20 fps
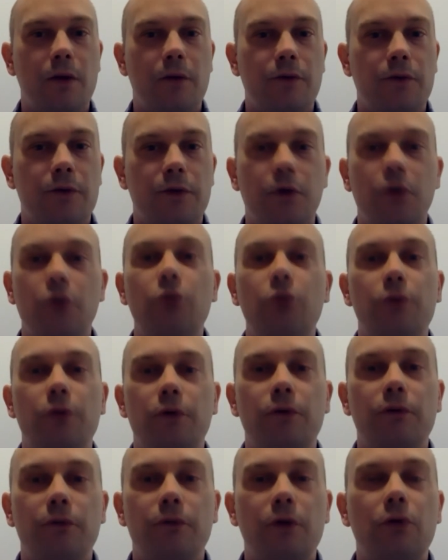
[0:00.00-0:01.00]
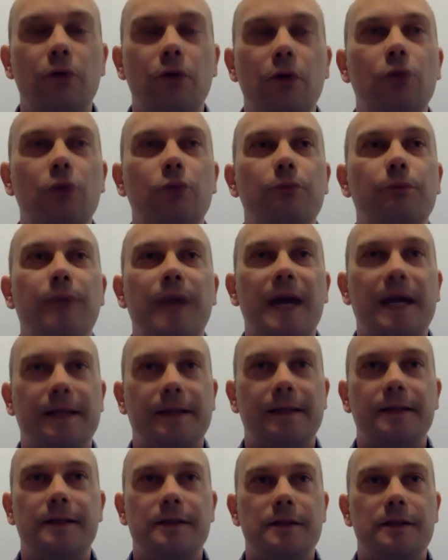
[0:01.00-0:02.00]
for their own
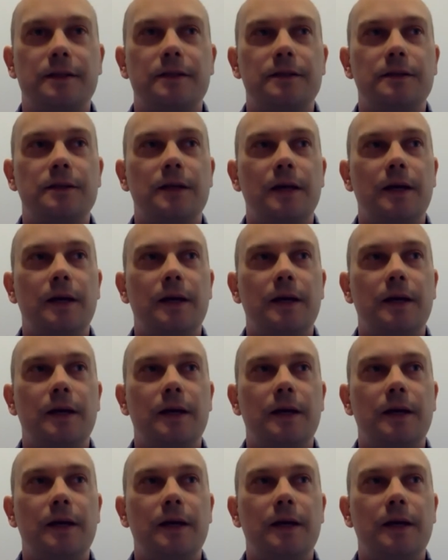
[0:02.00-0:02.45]
practices.